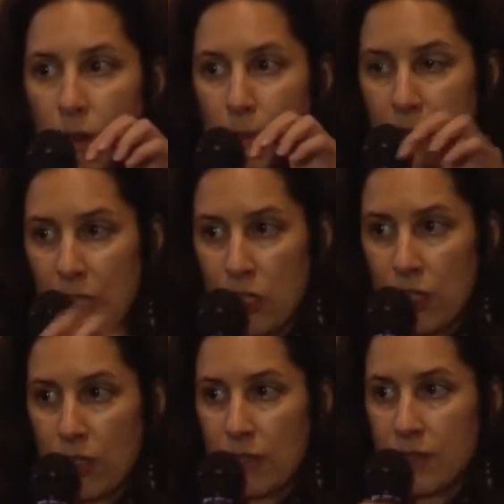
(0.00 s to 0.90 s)

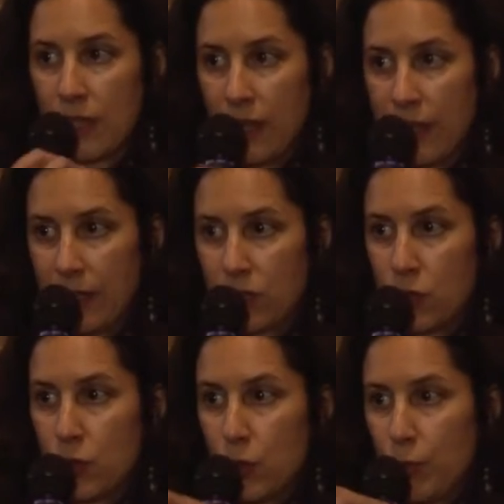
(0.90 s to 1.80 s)
militias that are
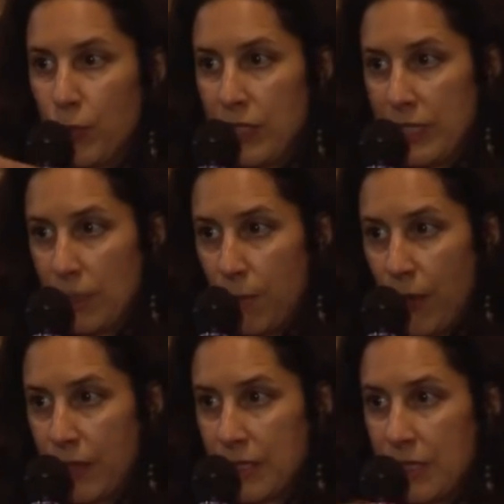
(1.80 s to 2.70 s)
linked to political
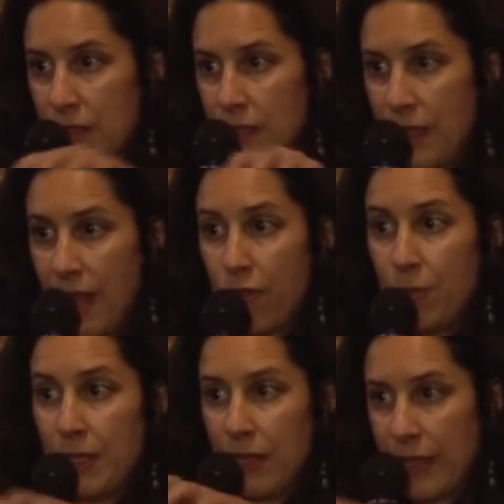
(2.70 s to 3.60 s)
parties that have
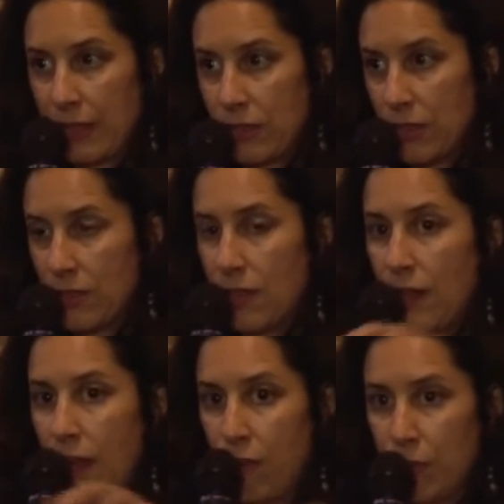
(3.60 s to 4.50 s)
been elected, that
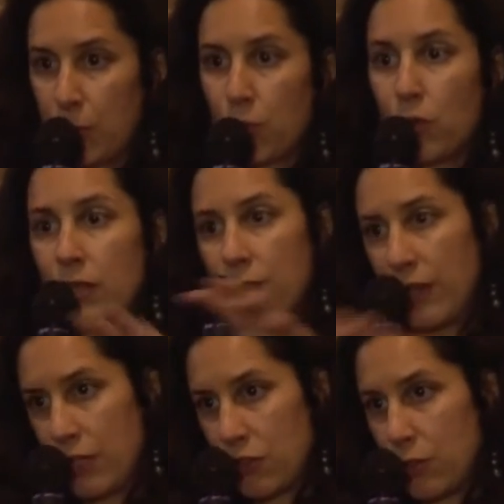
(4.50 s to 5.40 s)
have been
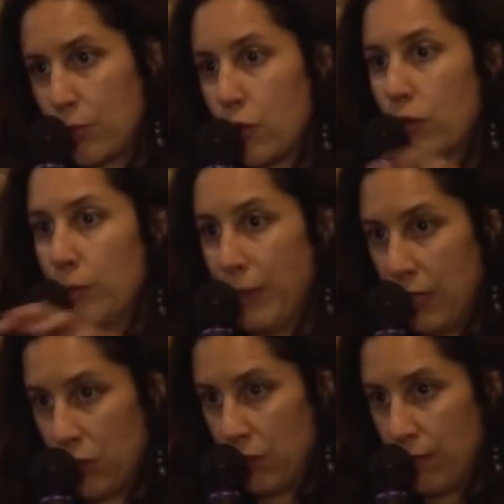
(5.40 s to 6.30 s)
pro-invasion,
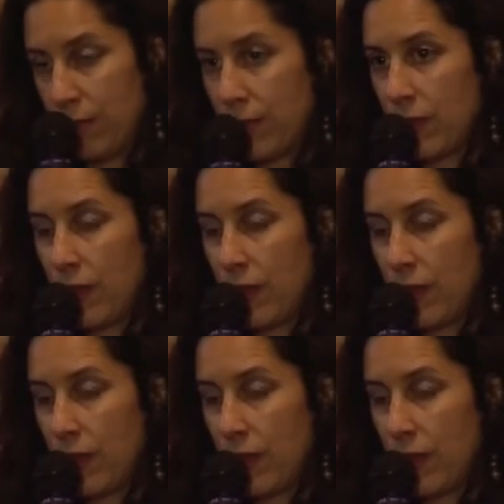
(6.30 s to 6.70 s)
pro-occupation,